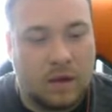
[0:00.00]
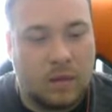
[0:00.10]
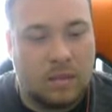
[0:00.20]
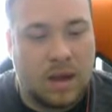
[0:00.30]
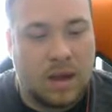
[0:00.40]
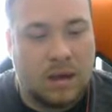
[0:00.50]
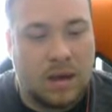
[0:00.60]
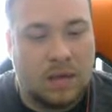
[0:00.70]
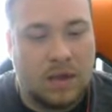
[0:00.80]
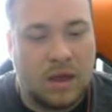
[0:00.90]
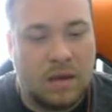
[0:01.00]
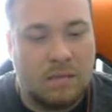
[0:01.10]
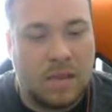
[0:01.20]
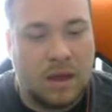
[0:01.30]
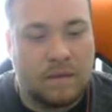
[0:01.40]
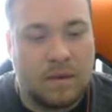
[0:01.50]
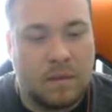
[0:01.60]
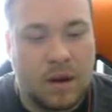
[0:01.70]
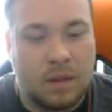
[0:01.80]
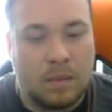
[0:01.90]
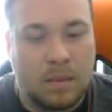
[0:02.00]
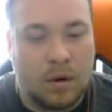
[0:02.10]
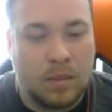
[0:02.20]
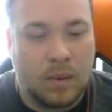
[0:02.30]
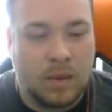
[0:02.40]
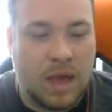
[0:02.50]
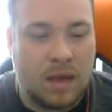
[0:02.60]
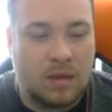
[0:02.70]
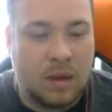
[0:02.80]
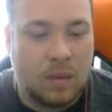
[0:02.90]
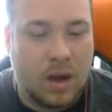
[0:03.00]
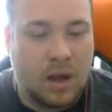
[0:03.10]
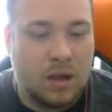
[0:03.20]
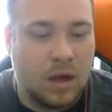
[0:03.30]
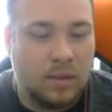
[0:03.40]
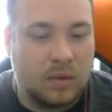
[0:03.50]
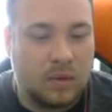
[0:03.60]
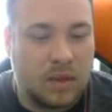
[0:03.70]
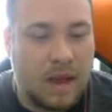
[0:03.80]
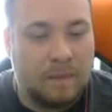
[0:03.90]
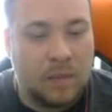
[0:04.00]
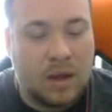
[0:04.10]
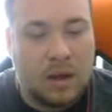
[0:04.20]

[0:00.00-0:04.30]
I think we may I think he may have committed the murder, but we can't say why. Can you help us with that?